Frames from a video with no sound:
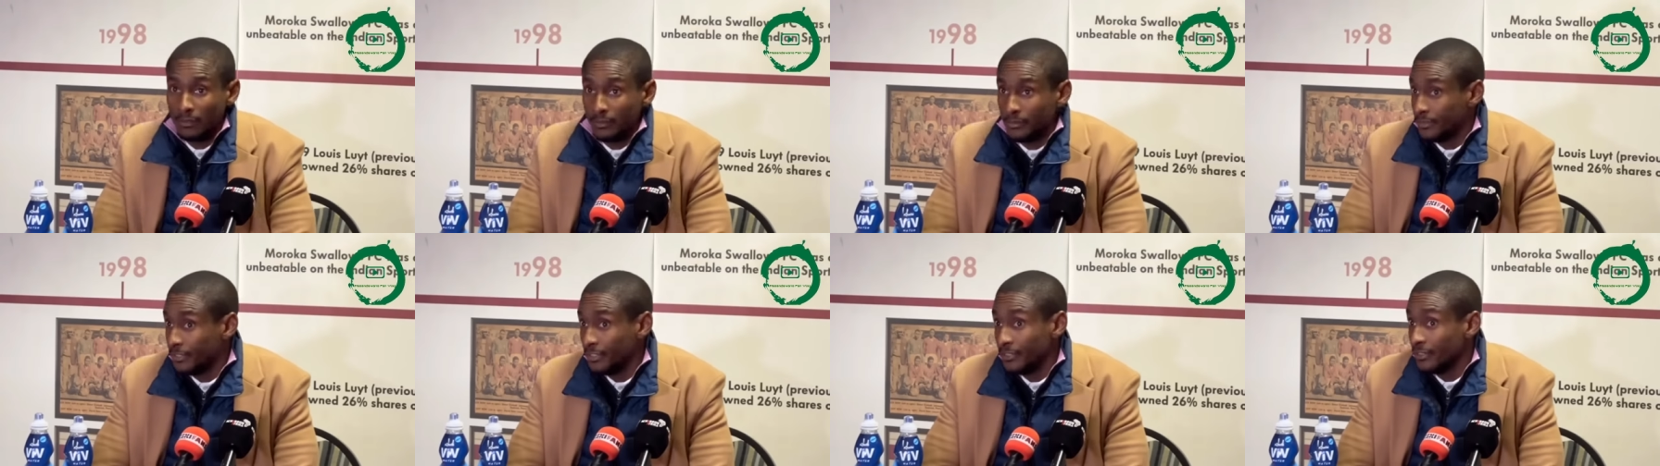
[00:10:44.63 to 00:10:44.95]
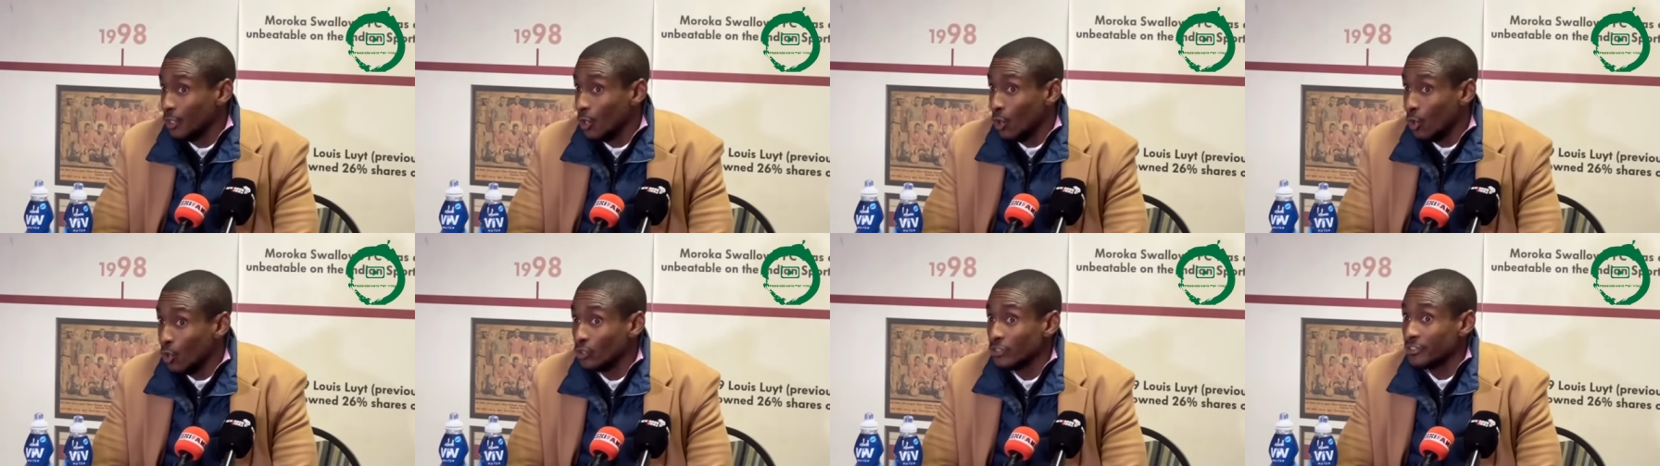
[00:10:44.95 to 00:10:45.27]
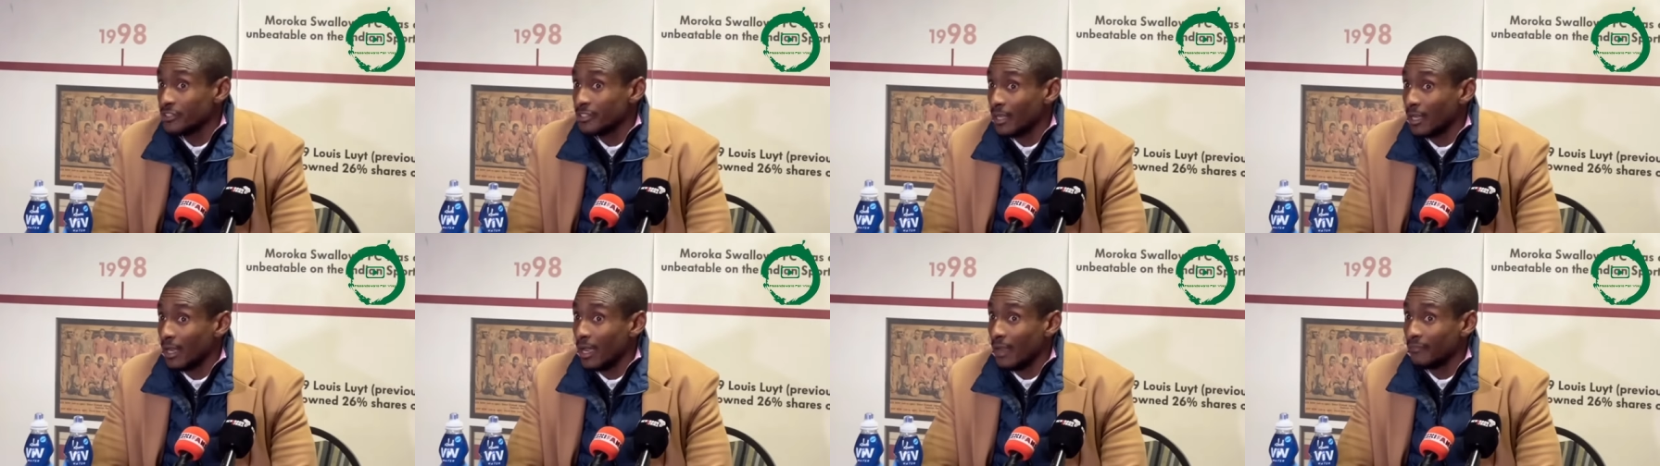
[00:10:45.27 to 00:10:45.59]
Did the whole
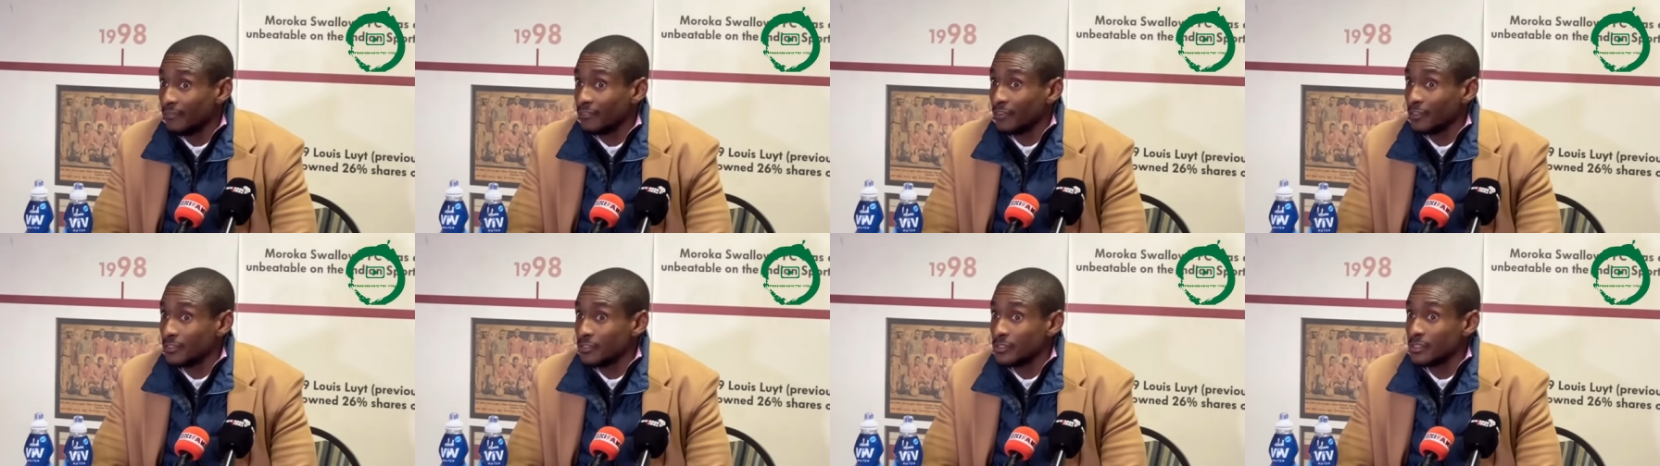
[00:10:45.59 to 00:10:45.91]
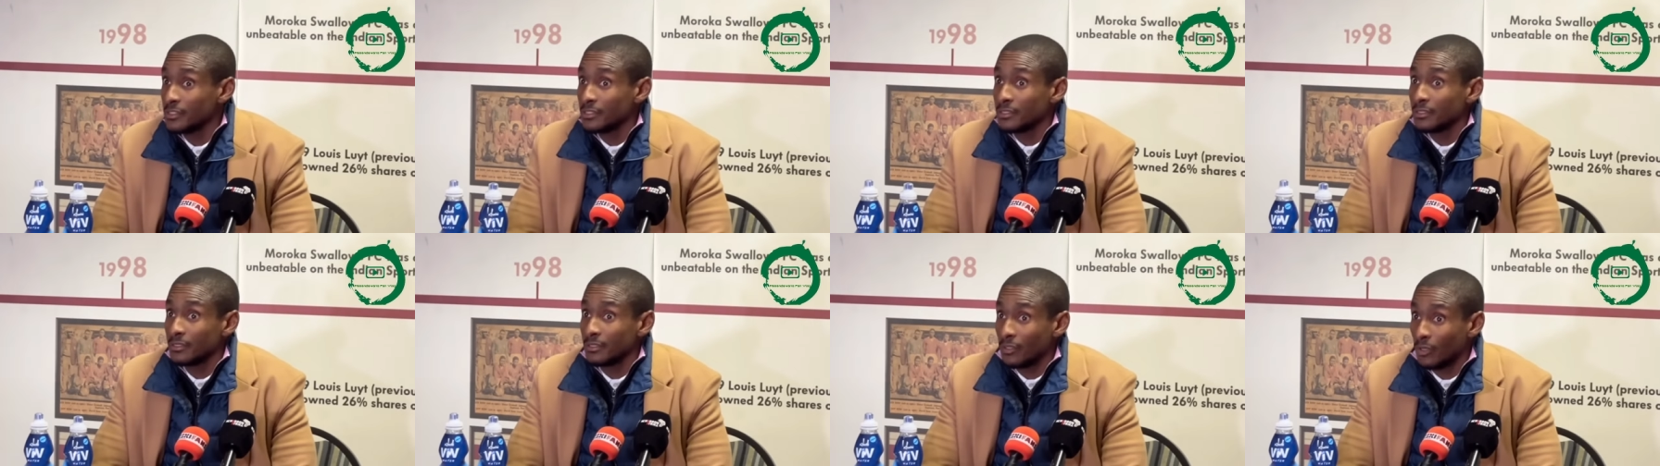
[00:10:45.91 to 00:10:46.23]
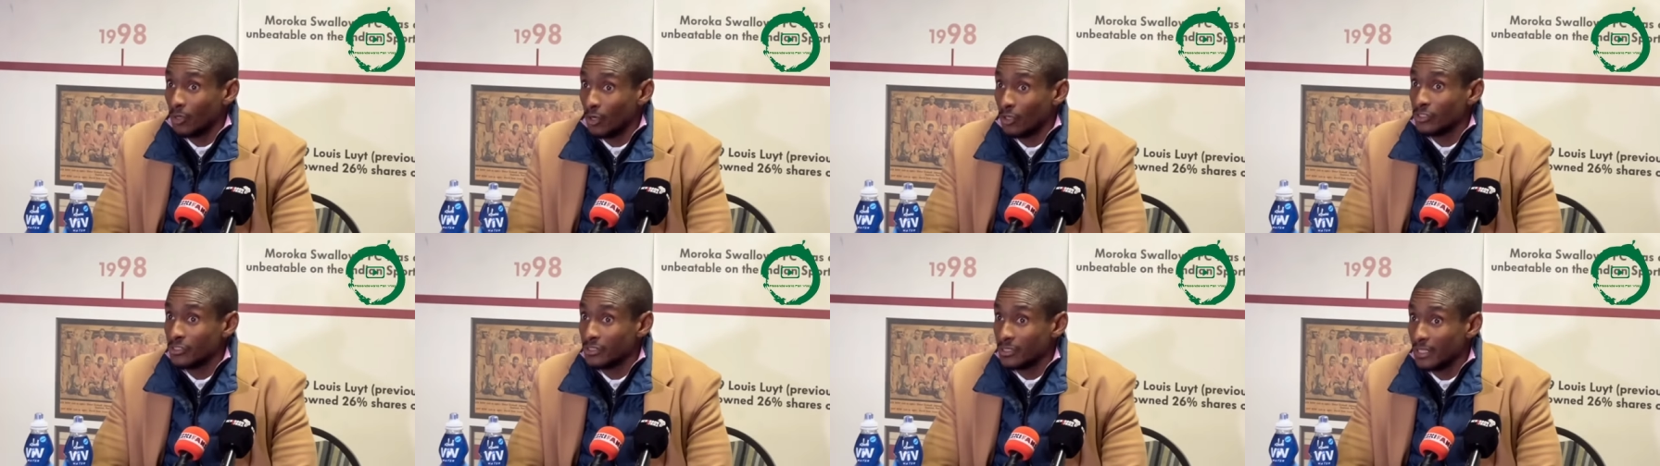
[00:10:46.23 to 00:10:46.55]
circumference
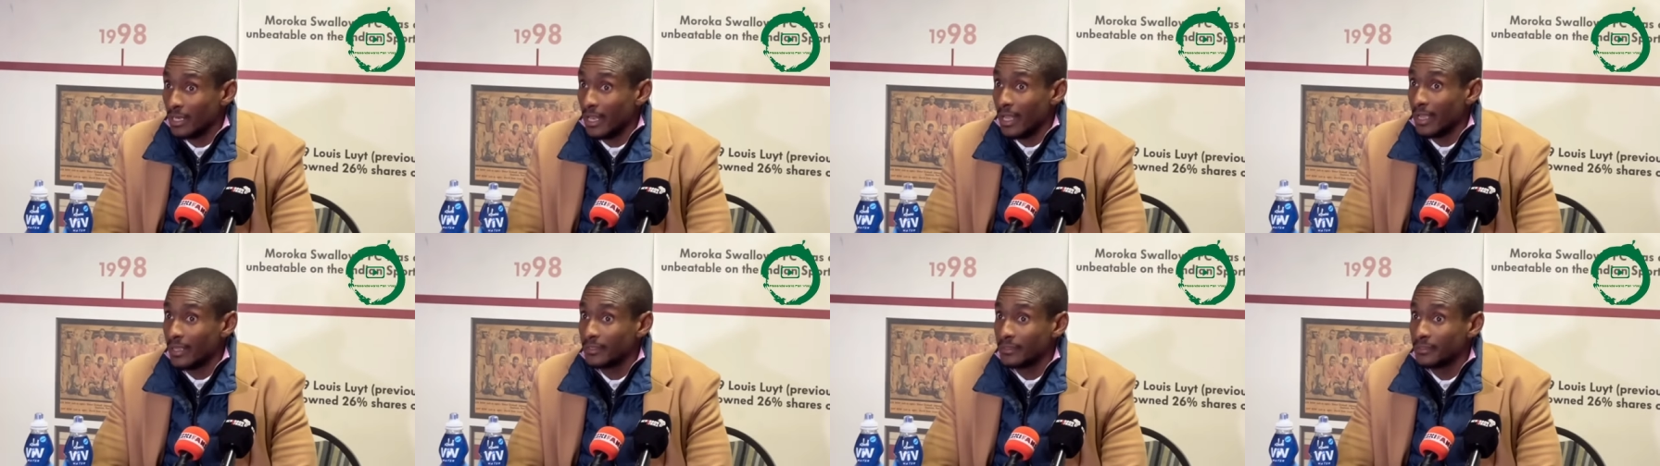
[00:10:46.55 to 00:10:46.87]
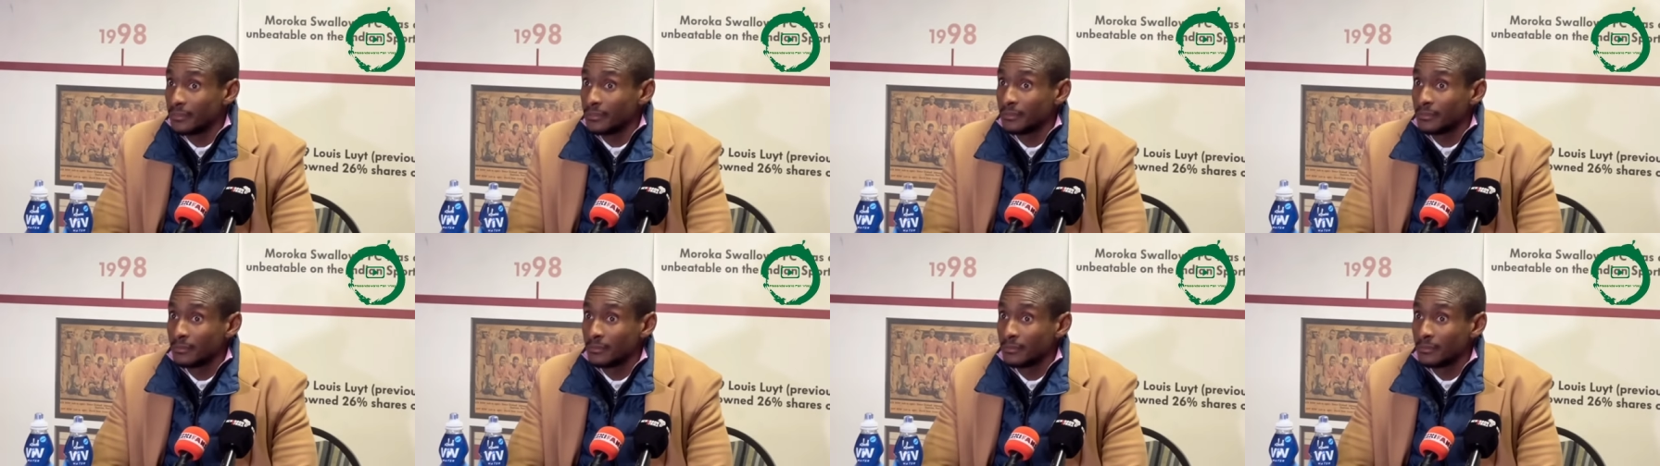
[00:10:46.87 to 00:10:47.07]
cross the line?